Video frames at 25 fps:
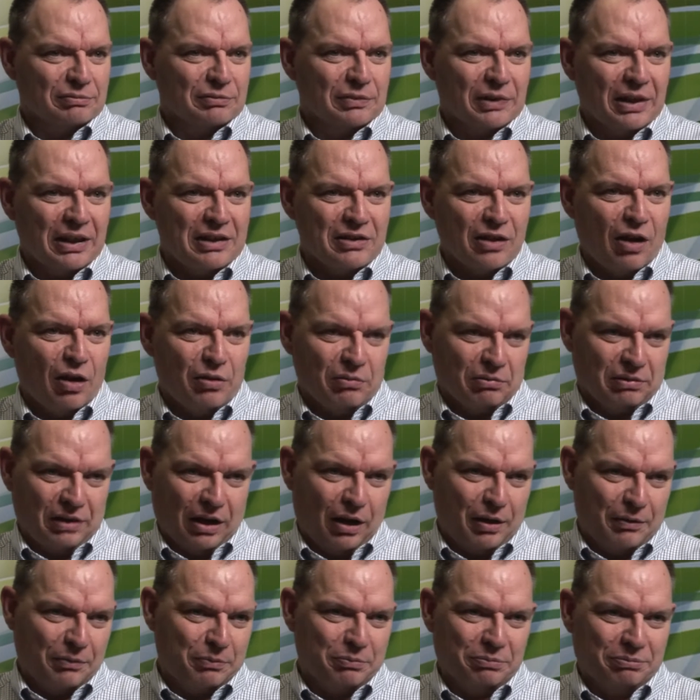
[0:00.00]
these aren't
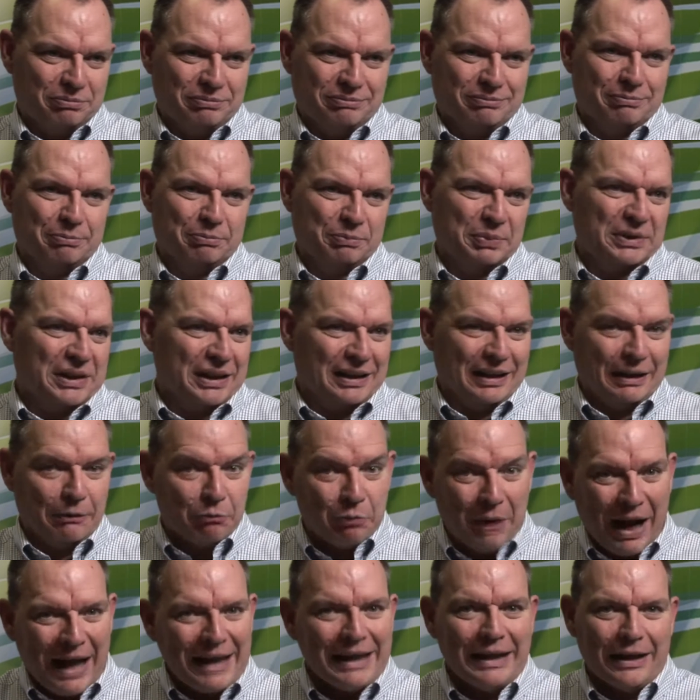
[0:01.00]
kind of particularly
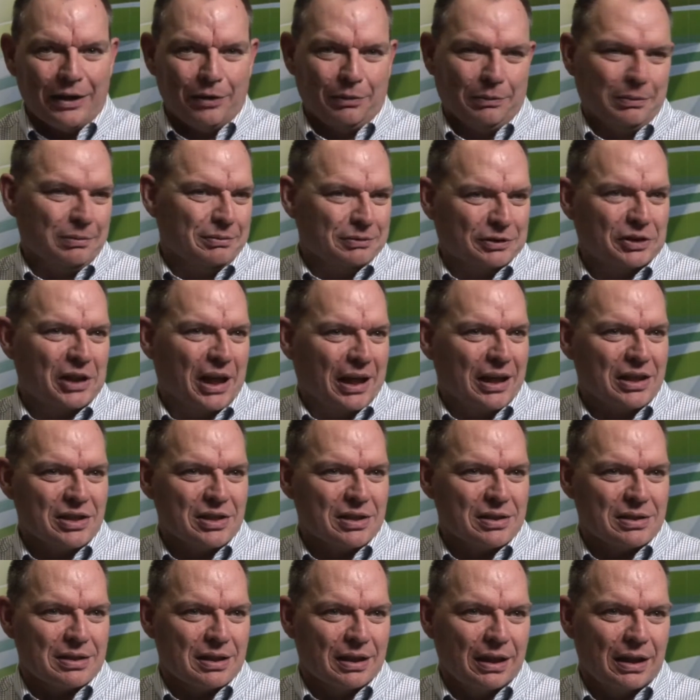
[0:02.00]
radical
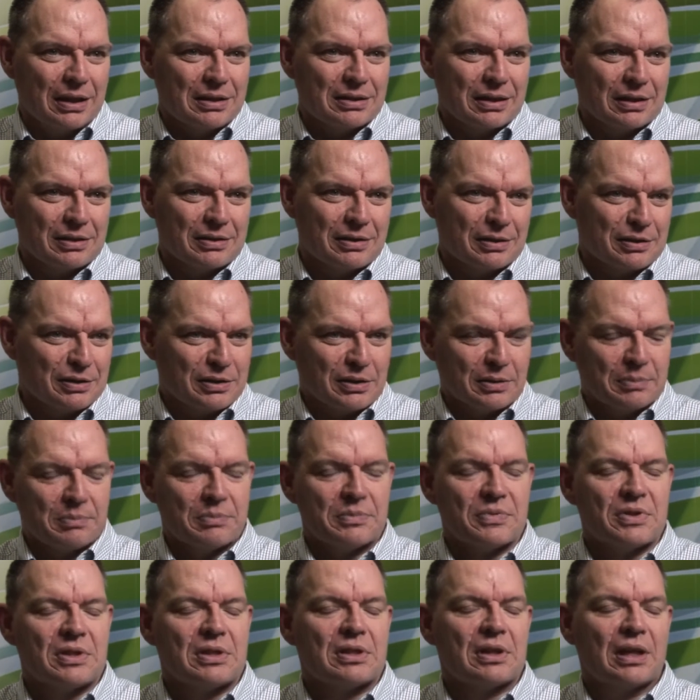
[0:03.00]
changes to heating
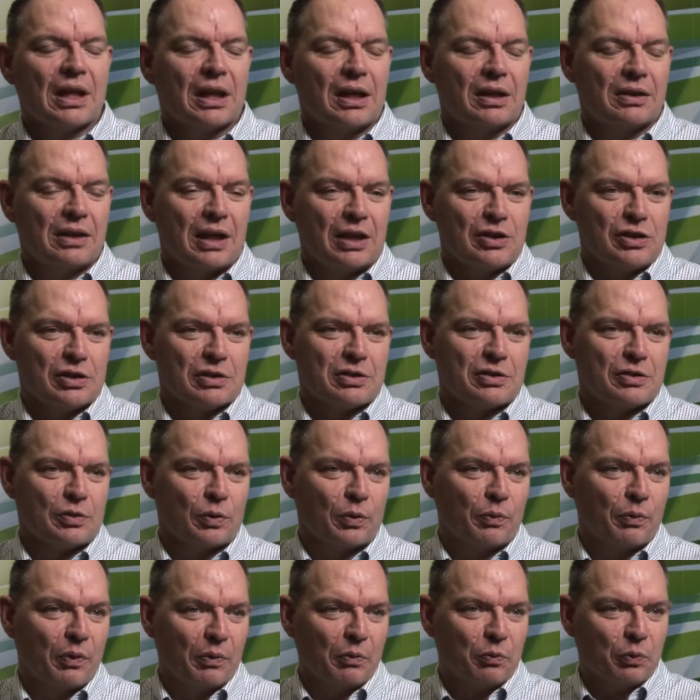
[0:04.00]
systems. They're just sort
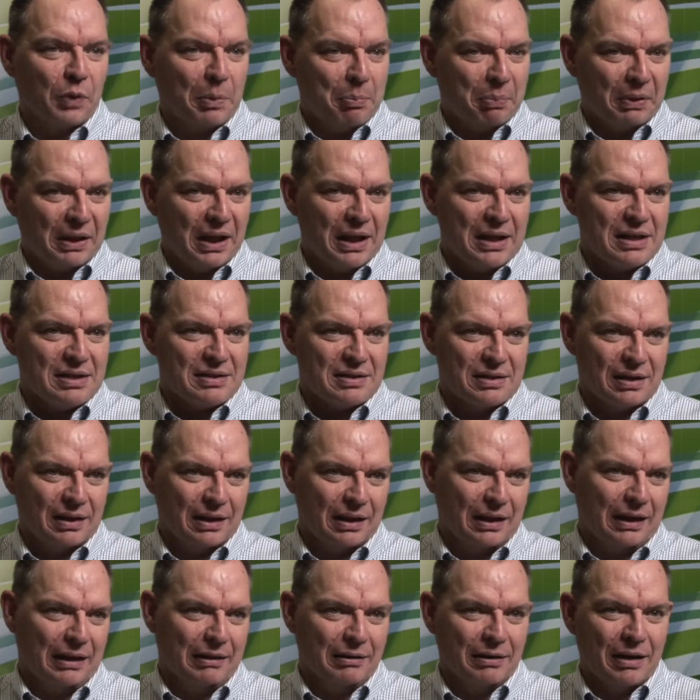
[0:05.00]
of
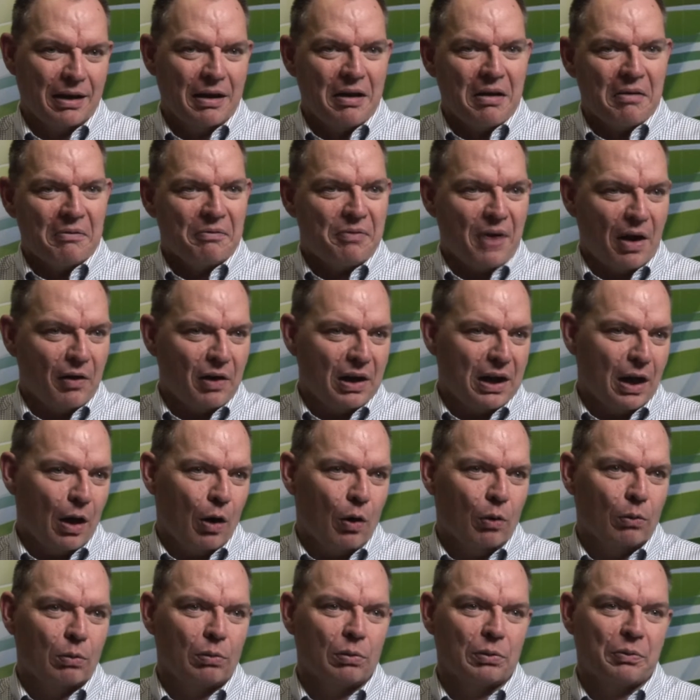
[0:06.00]
replacing very
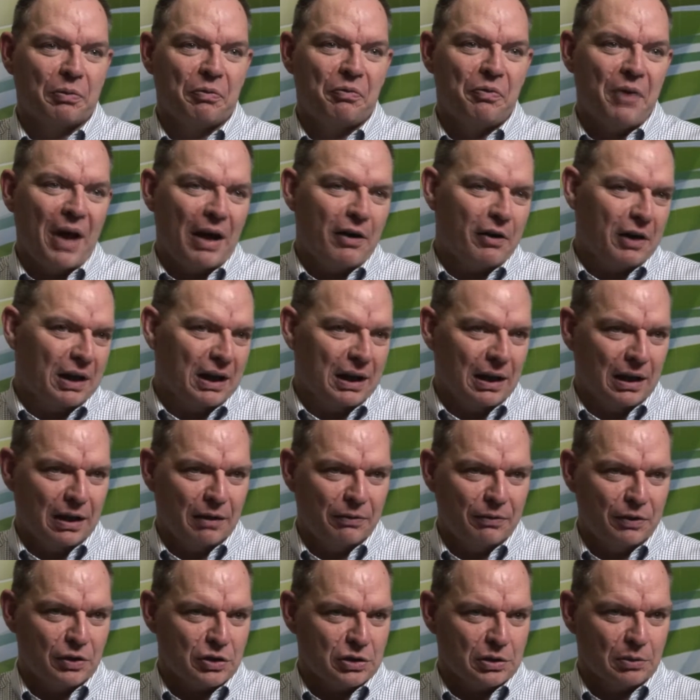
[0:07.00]
old, very
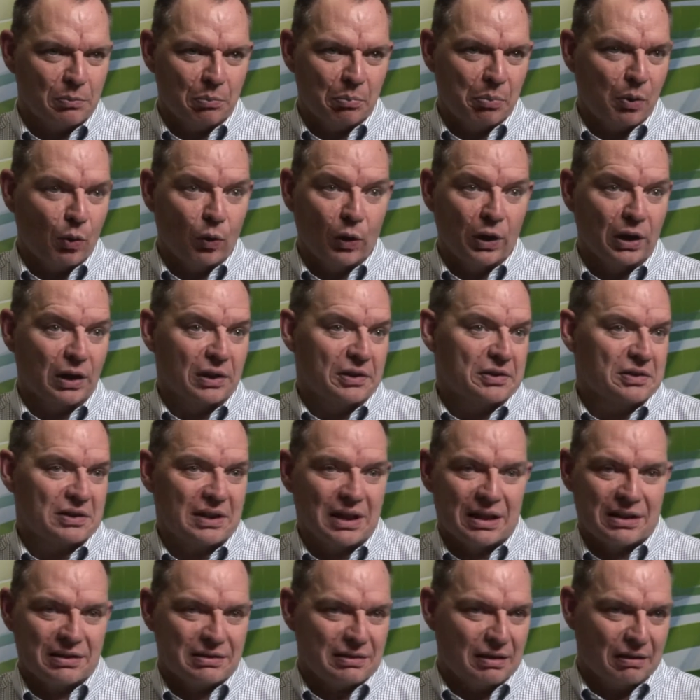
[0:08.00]
inefficient boilers.
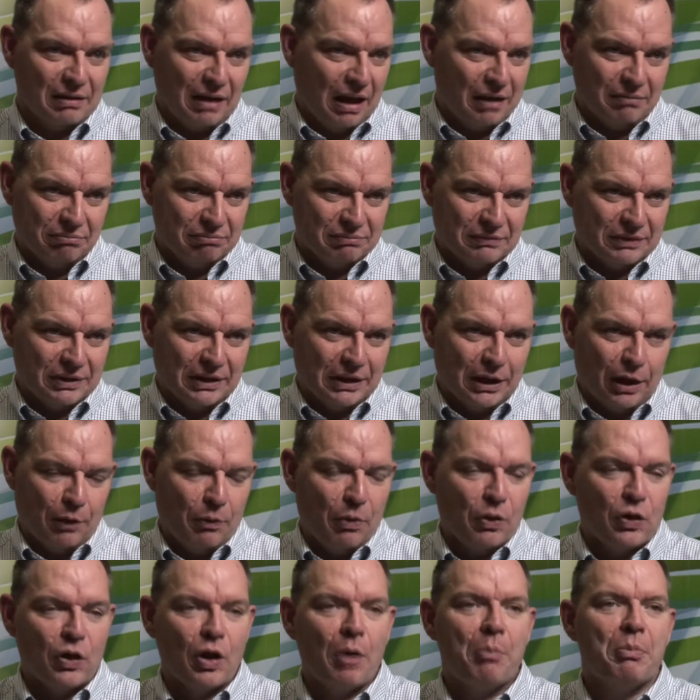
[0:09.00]
That's
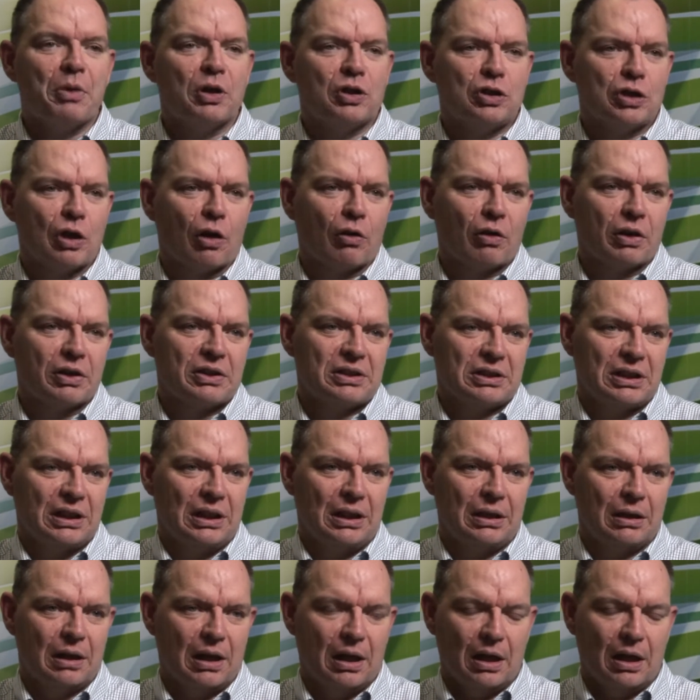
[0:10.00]
the majority